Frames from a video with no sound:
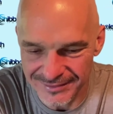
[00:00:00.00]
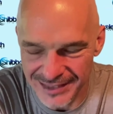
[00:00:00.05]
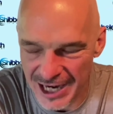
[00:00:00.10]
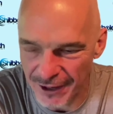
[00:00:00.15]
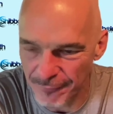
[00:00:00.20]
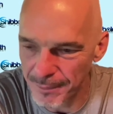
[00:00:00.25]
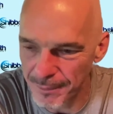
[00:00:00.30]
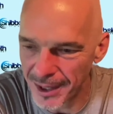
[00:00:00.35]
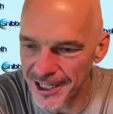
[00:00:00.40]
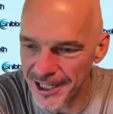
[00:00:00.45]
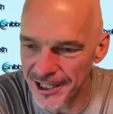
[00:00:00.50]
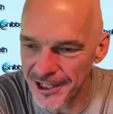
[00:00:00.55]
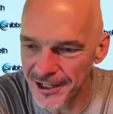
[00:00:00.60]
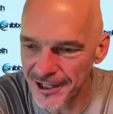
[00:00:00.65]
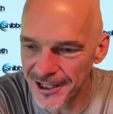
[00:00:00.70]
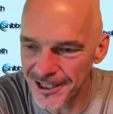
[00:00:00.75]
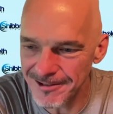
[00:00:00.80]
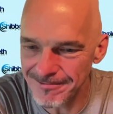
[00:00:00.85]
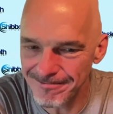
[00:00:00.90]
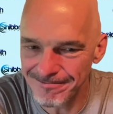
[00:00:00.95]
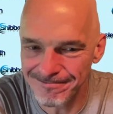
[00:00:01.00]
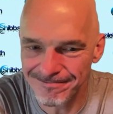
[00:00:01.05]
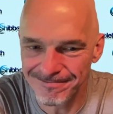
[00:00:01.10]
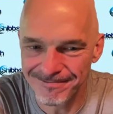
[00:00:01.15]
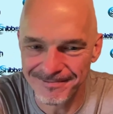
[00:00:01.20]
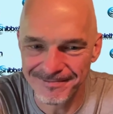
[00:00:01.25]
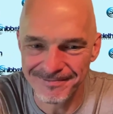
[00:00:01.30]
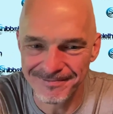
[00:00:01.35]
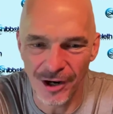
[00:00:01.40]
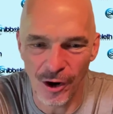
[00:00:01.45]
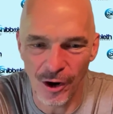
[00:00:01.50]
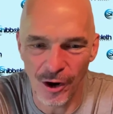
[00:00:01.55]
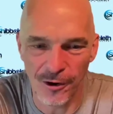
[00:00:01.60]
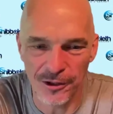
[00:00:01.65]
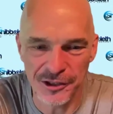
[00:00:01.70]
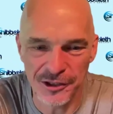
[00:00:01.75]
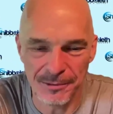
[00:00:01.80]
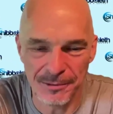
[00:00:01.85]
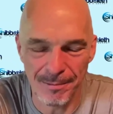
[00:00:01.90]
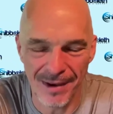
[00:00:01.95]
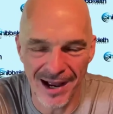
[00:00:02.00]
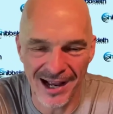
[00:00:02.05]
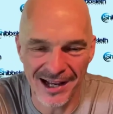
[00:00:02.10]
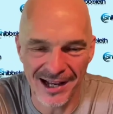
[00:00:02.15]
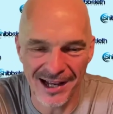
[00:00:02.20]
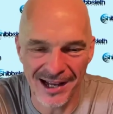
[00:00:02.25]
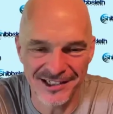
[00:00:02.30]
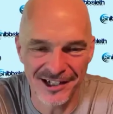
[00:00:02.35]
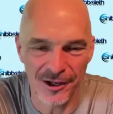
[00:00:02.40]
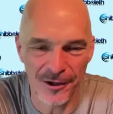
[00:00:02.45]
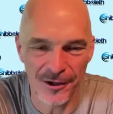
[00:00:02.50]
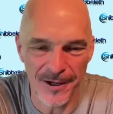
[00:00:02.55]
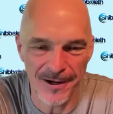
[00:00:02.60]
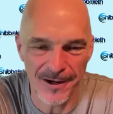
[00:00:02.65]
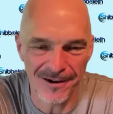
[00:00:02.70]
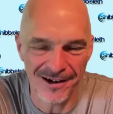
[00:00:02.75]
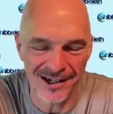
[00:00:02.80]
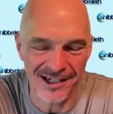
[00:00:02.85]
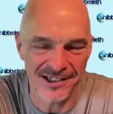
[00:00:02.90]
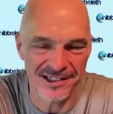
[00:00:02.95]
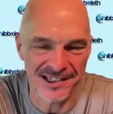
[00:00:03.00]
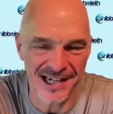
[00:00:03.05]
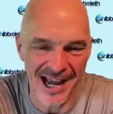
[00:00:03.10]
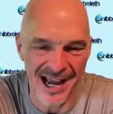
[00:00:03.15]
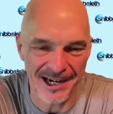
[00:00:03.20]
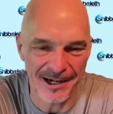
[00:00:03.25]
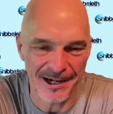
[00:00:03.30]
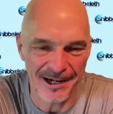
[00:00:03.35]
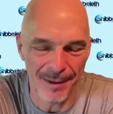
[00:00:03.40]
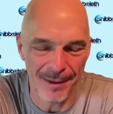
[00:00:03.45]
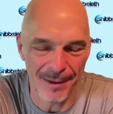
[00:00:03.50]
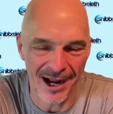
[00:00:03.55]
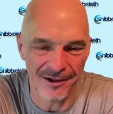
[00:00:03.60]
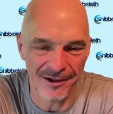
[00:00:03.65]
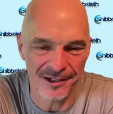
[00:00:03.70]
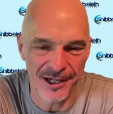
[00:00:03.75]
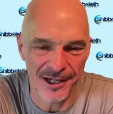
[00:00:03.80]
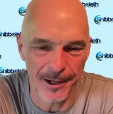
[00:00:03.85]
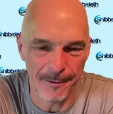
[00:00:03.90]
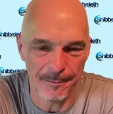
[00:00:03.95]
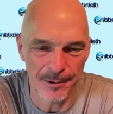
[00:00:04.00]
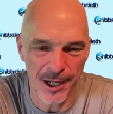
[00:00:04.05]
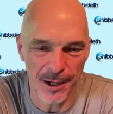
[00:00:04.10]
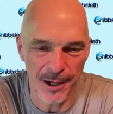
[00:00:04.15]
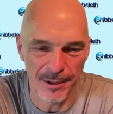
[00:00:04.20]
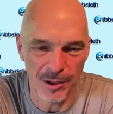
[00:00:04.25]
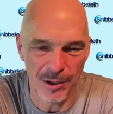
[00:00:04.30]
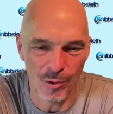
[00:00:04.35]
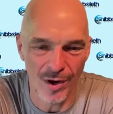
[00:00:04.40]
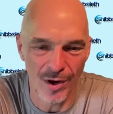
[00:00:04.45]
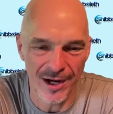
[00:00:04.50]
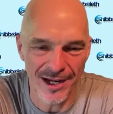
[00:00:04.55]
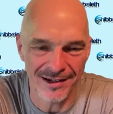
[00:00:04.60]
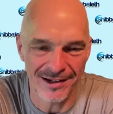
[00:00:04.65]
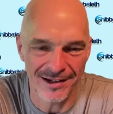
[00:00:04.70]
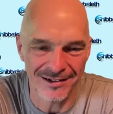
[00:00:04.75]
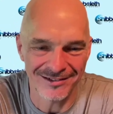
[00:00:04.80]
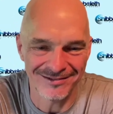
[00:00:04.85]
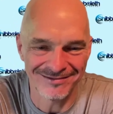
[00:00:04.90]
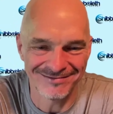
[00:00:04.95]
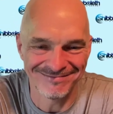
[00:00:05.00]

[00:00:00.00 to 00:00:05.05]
Everybody good? hearts and minds clear, excited about the upcoming week.